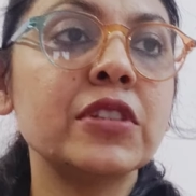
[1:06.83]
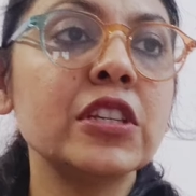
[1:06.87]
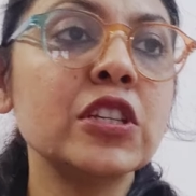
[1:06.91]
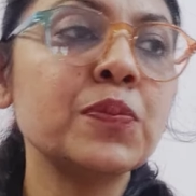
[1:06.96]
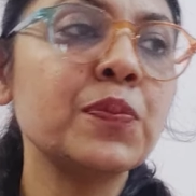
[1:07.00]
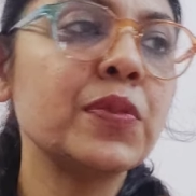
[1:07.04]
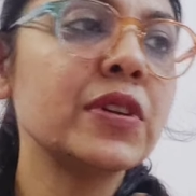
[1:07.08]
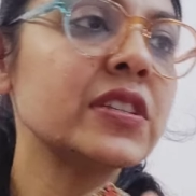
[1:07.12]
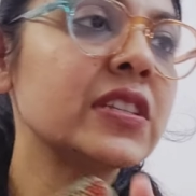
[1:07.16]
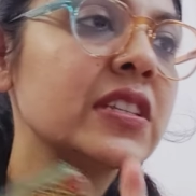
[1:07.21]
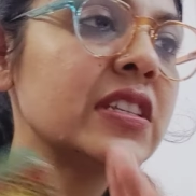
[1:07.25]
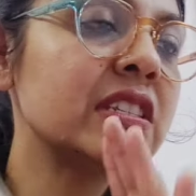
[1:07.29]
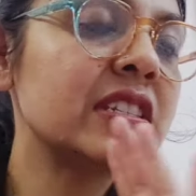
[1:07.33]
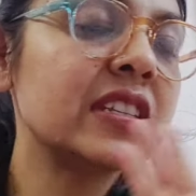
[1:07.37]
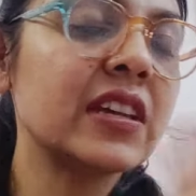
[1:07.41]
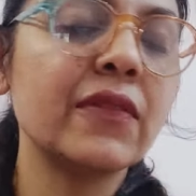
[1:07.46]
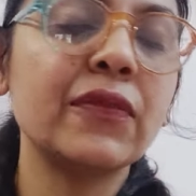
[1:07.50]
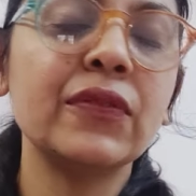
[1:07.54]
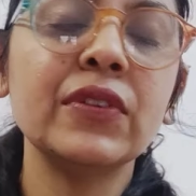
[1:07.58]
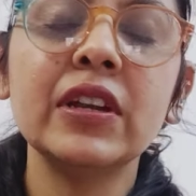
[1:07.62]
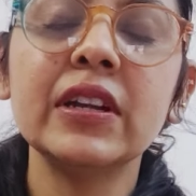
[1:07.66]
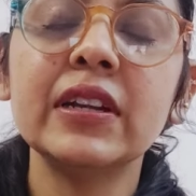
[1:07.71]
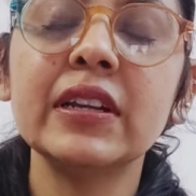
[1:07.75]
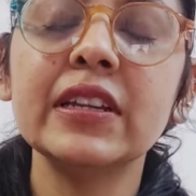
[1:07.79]
This person is
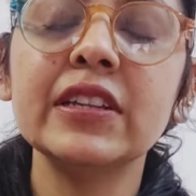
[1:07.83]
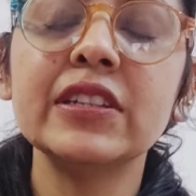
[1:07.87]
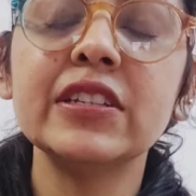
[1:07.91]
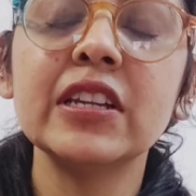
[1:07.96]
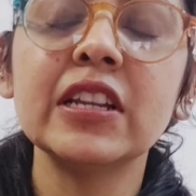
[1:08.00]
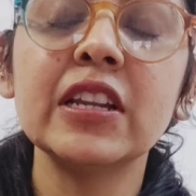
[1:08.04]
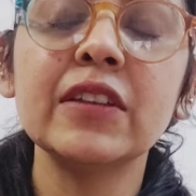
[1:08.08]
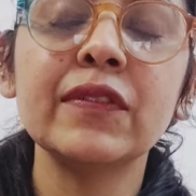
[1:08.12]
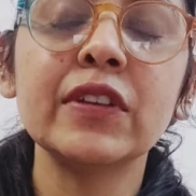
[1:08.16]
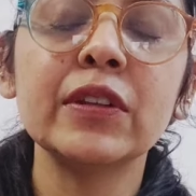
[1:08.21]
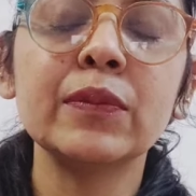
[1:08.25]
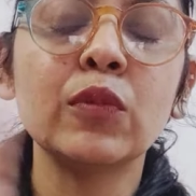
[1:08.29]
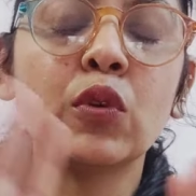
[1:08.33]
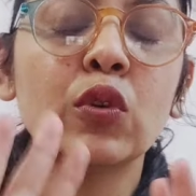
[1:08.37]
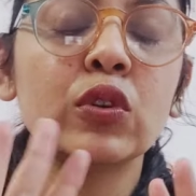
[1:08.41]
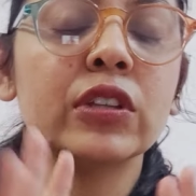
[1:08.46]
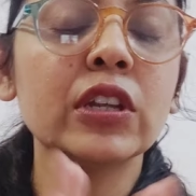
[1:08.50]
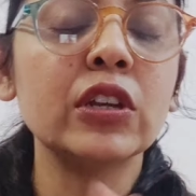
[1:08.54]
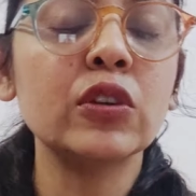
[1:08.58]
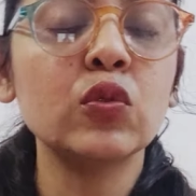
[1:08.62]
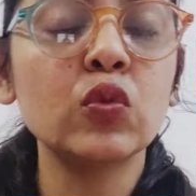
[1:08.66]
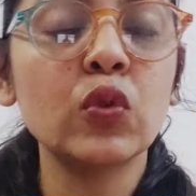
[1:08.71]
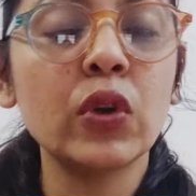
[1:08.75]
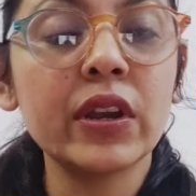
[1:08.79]
definitely dealing with more
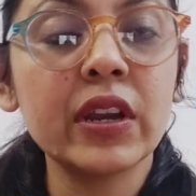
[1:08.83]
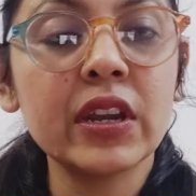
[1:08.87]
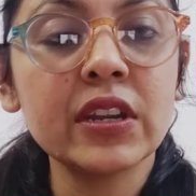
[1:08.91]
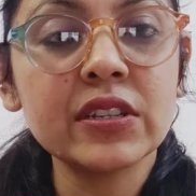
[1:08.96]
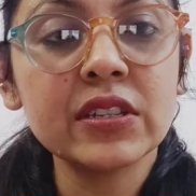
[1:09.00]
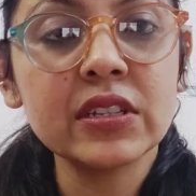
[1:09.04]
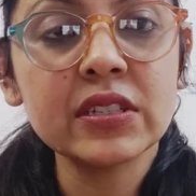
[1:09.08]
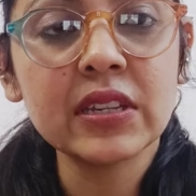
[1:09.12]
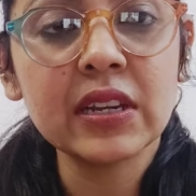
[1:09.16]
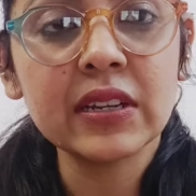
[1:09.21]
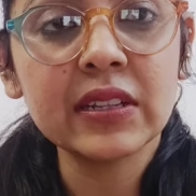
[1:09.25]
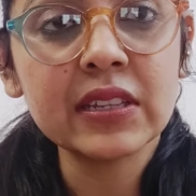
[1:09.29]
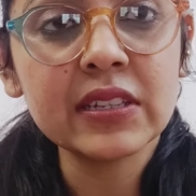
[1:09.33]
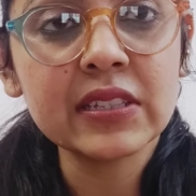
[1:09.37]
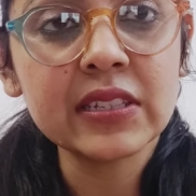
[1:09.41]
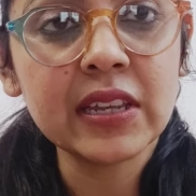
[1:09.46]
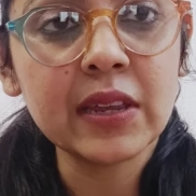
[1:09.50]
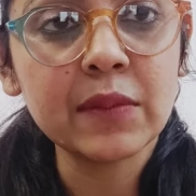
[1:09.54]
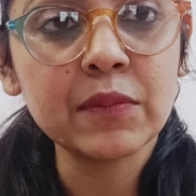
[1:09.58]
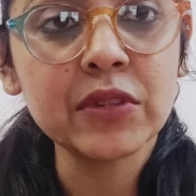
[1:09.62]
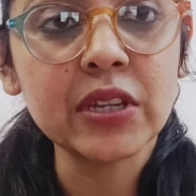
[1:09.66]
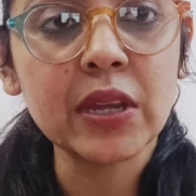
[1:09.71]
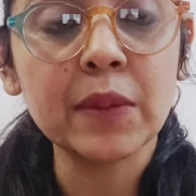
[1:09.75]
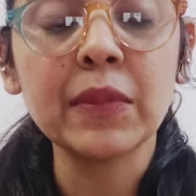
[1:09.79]
than two energies at the
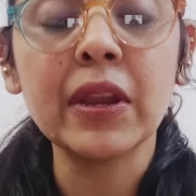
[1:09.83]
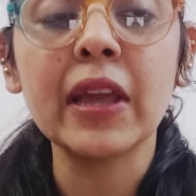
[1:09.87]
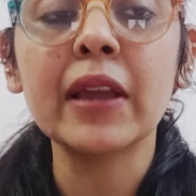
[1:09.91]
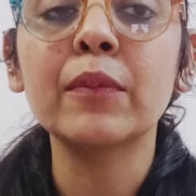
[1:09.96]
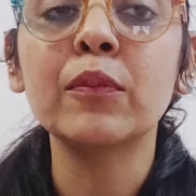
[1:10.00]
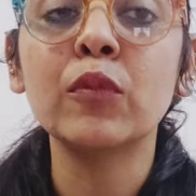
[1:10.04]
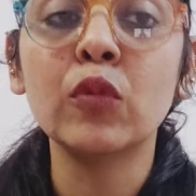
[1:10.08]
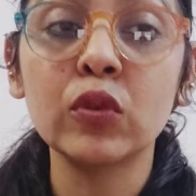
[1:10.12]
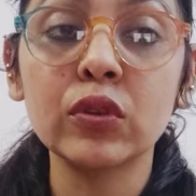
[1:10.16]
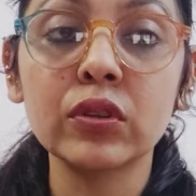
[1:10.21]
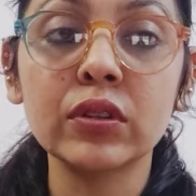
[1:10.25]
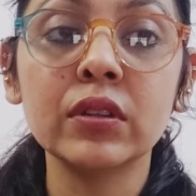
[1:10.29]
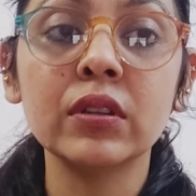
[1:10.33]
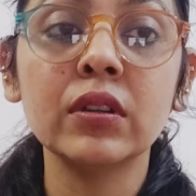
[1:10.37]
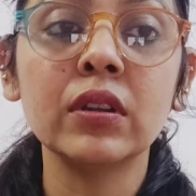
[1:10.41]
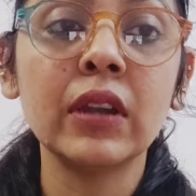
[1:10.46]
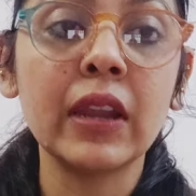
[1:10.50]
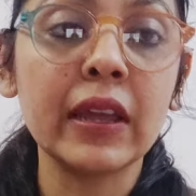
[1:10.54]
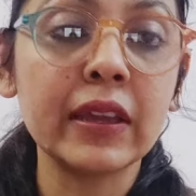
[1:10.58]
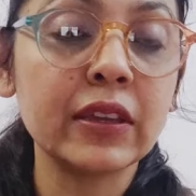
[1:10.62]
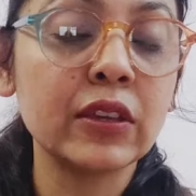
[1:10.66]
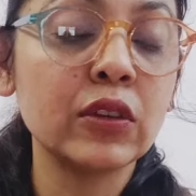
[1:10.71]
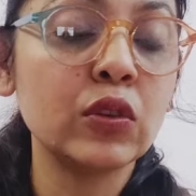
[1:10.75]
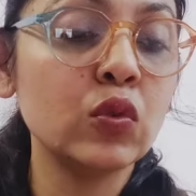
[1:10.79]
same time, like more
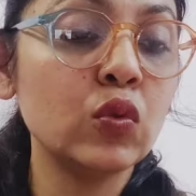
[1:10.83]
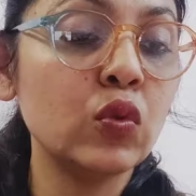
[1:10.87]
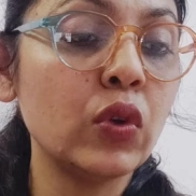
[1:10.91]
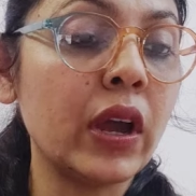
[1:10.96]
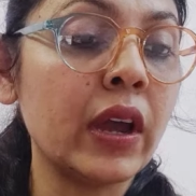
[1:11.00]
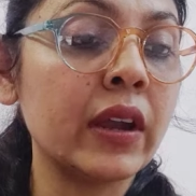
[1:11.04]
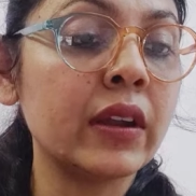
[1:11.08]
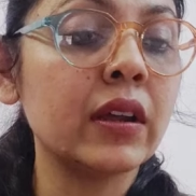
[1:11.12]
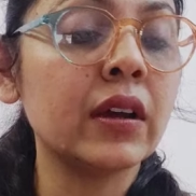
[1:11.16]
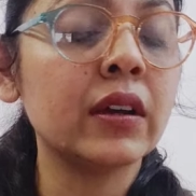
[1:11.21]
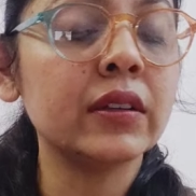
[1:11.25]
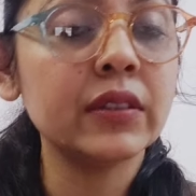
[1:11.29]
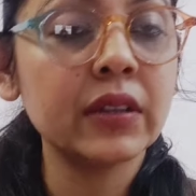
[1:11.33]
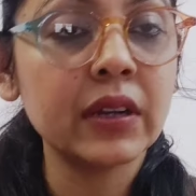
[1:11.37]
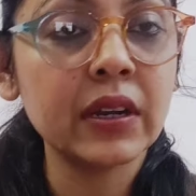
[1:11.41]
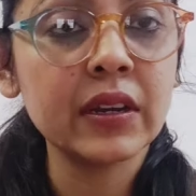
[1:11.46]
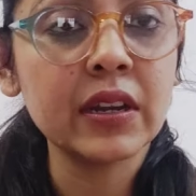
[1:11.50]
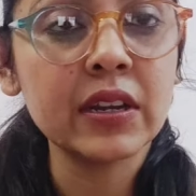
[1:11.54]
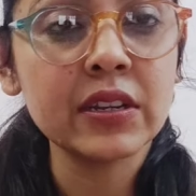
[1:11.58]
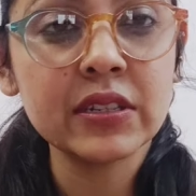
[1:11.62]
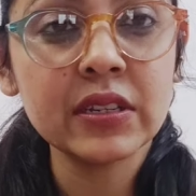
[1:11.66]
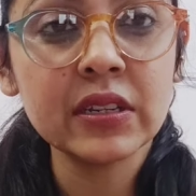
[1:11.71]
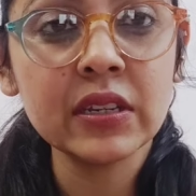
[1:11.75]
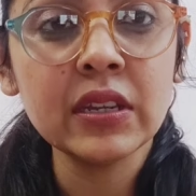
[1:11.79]
like you and other
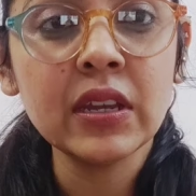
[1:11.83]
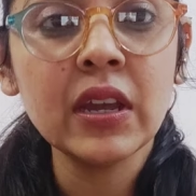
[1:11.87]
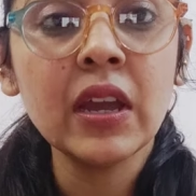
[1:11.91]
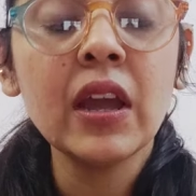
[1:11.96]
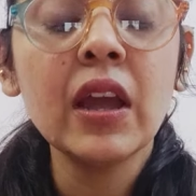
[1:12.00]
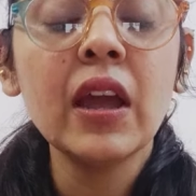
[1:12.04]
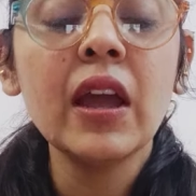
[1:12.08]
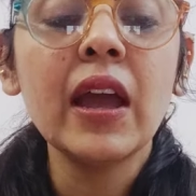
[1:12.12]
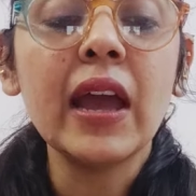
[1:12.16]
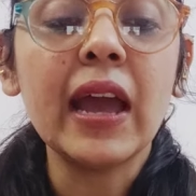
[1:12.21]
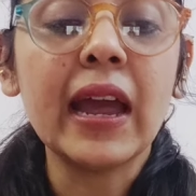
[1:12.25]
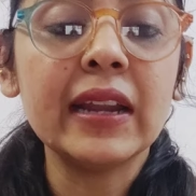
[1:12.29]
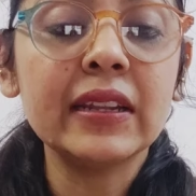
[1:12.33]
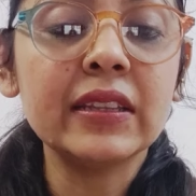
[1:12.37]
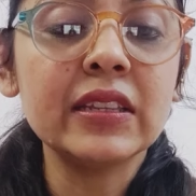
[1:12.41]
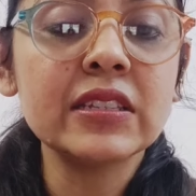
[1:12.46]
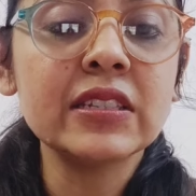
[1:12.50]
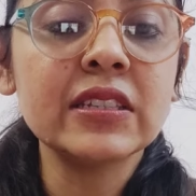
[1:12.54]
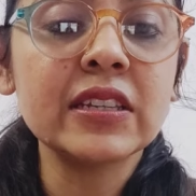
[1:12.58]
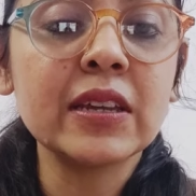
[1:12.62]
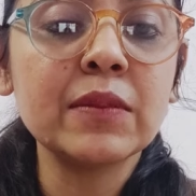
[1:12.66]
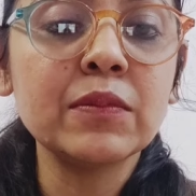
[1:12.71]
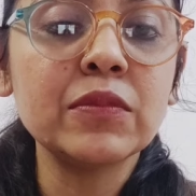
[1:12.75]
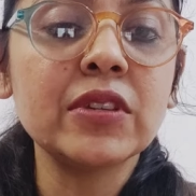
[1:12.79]
energy at the
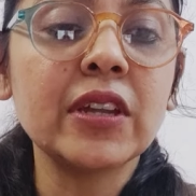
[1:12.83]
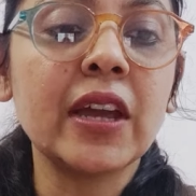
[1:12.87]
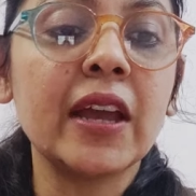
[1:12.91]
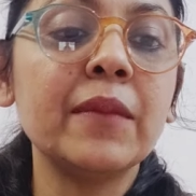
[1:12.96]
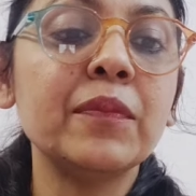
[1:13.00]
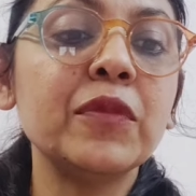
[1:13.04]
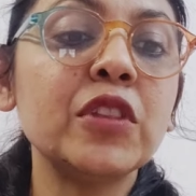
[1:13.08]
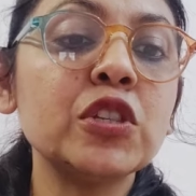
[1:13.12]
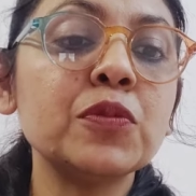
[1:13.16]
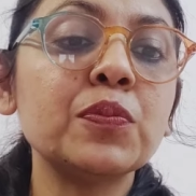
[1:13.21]
same time.